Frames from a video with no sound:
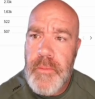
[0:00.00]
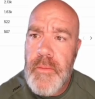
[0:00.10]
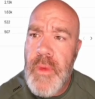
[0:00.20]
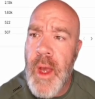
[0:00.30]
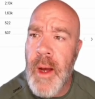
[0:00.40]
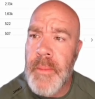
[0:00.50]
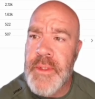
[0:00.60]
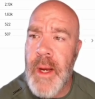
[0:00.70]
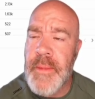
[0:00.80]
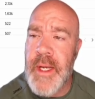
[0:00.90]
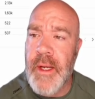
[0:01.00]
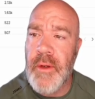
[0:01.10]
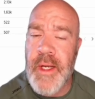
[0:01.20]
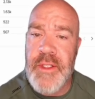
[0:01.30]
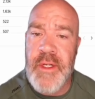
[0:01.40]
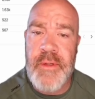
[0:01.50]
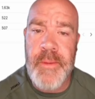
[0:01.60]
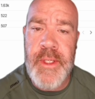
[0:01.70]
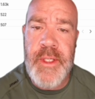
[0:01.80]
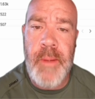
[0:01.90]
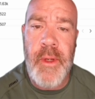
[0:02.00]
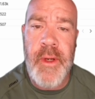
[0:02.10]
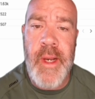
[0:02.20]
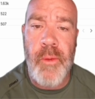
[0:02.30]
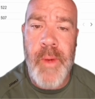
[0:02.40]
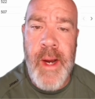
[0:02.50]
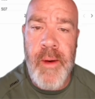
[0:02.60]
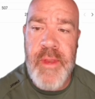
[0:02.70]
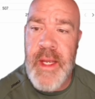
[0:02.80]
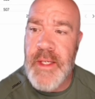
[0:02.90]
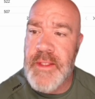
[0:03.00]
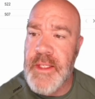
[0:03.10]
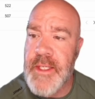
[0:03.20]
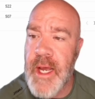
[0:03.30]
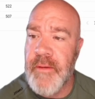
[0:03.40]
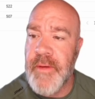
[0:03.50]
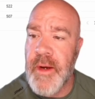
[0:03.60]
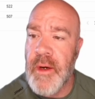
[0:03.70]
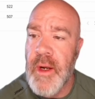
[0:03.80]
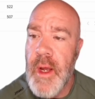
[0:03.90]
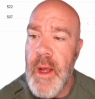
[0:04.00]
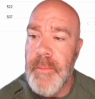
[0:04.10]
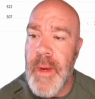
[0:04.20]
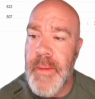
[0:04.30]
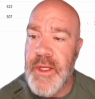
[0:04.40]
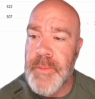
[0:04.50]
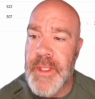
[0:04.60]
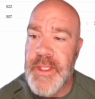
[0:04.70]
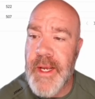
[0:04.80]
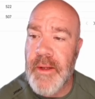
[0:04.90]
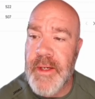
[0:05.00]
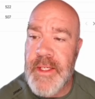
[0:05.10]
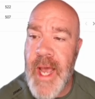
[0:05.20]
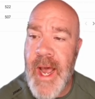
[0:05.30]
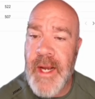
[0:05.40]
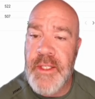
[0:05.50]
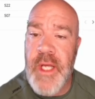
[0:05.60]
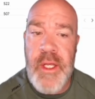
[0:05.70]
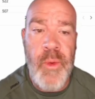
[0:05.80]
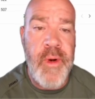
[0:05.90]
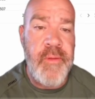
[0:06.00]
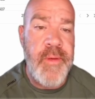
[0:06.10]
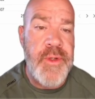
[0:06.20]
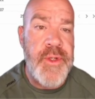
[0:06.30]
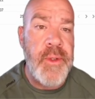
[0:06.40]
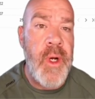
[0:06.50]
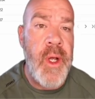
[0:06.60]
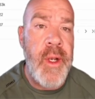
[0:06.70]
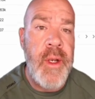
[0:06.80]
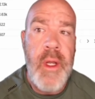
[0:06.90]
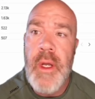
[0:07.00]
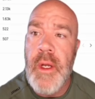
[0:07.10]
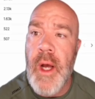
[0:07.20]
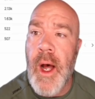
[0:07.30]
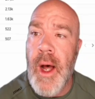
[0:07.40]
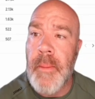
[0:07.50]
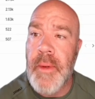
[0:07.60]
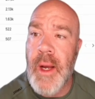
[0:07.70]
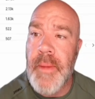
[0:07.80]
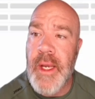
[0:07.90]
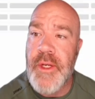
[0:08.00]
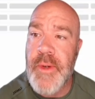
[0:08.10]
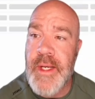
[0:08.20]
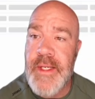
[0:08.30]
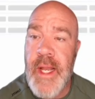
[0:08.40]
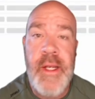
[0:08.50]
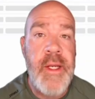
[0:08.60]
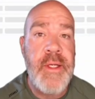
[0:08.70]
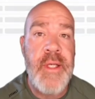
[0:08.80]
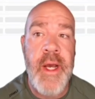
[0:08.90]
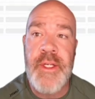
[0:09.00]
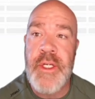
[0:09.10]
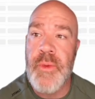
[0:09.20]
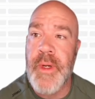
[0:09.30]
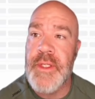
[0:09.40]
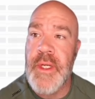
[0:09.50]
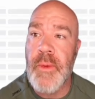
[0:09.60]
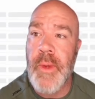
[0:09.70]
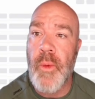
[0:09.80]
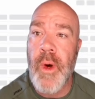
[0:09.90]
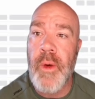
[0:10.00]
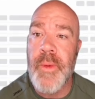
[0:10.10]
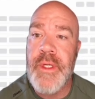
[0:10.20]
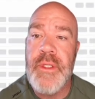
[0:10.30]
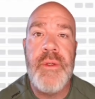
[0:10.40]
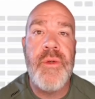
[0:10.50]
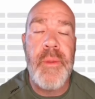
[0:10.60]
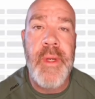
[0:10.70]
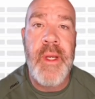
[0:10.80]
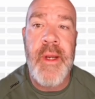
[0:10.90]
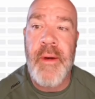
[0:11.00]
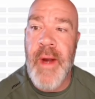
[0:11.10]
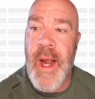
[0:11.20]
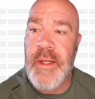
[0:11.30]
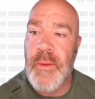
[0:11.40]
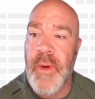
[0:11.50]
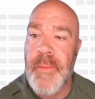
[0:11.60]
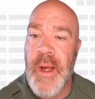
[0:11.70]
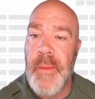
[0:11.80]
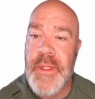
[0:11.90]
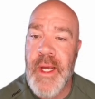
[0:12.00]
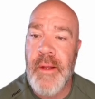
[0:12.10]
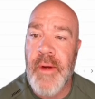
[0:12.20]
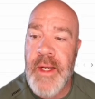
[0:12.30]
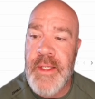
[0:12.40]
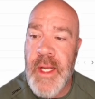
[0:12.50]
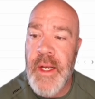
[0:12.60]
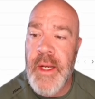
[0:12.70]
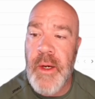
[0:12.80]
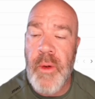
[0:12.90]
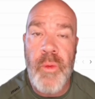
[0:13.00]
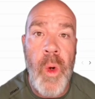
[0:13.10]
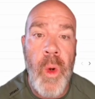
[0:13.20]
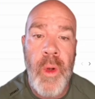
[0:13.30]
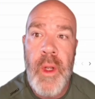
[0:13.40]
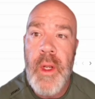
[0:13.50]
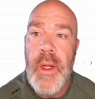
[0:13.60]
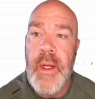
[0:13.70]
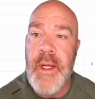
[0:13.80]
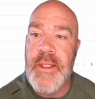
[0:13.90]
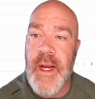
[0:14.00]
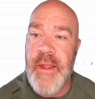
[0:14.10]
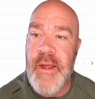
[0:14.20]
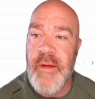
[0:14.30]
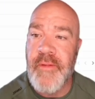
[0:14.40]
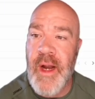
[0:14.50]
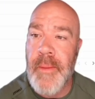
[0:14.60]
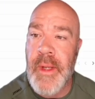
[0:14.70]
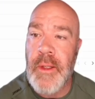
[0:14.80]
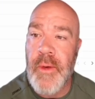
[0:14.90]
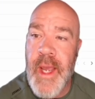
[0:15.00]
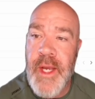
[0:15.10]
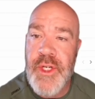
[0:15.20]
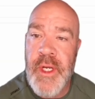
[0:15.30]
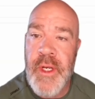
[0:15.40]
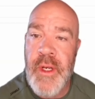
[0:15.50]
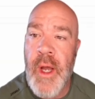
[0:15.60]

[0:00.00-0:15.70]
come take a look at service region. I'm looking at rare things inside of here. Maybe there's particular tags that you want to filter on. Coming into identities, I just want to see like what resources are being interacted with by a particular identity or role inside of the environment, location,